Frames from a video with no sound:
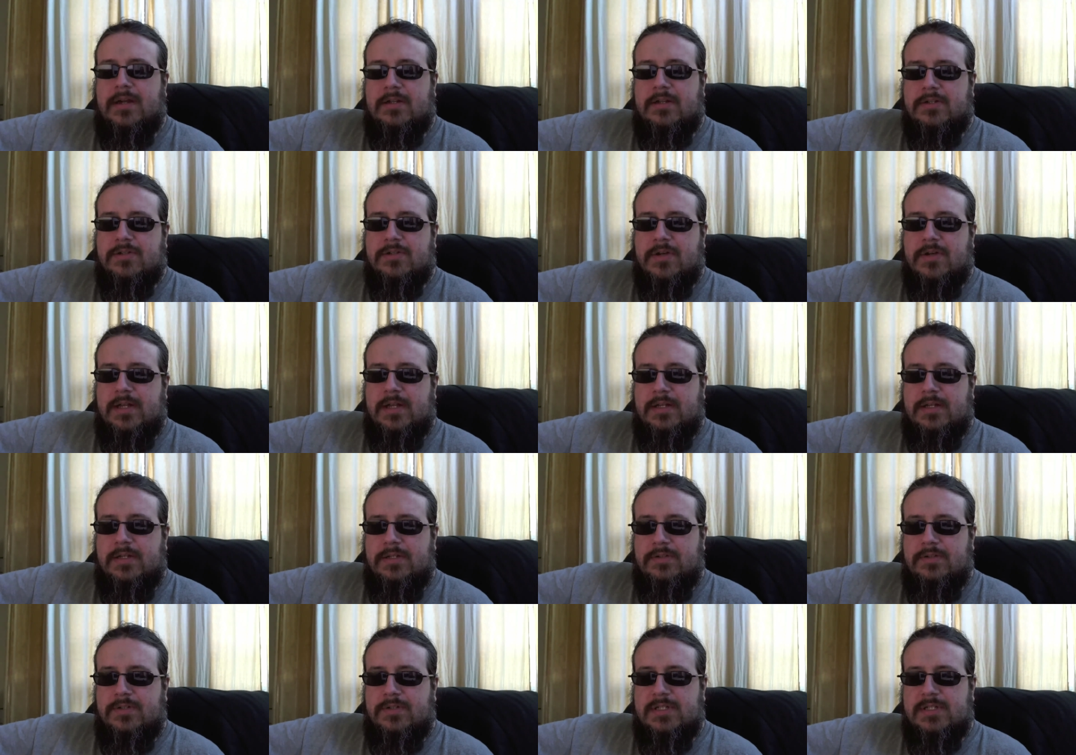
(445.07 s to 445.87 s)
I'll try
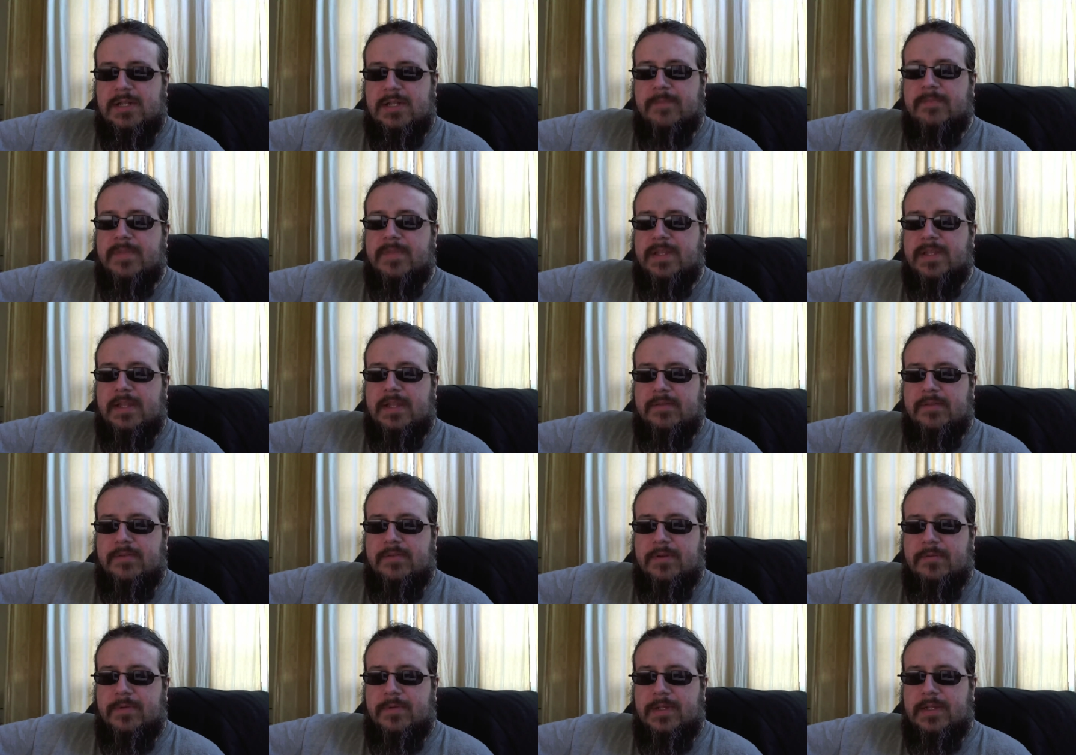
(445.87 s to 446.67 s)
to do something
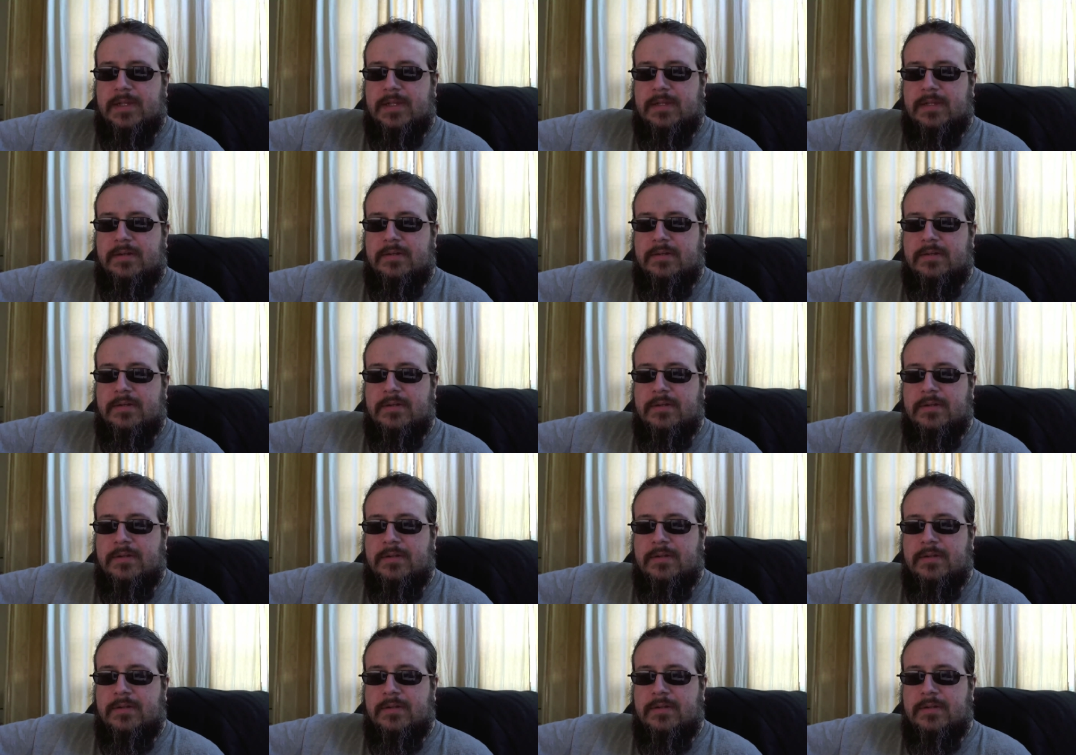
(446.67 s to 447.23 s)
every weekend.